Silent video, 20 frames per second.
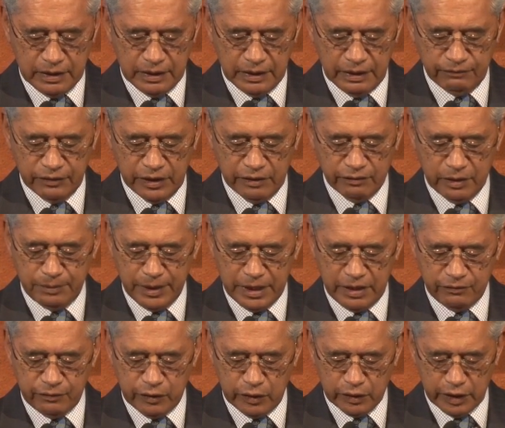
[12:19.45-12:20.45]
have never
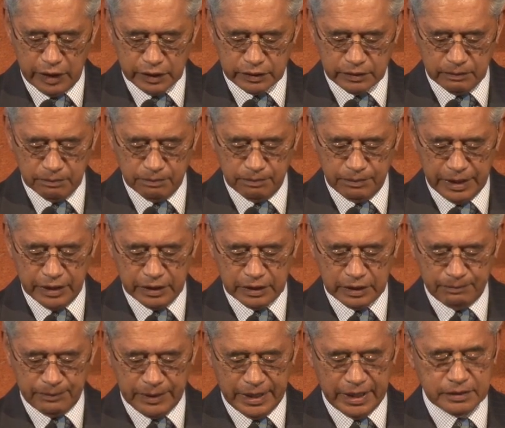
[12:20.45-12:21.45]
been forgotten by the
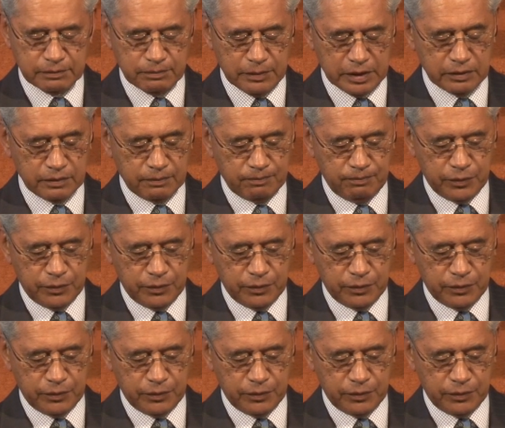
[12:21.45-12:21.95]
department,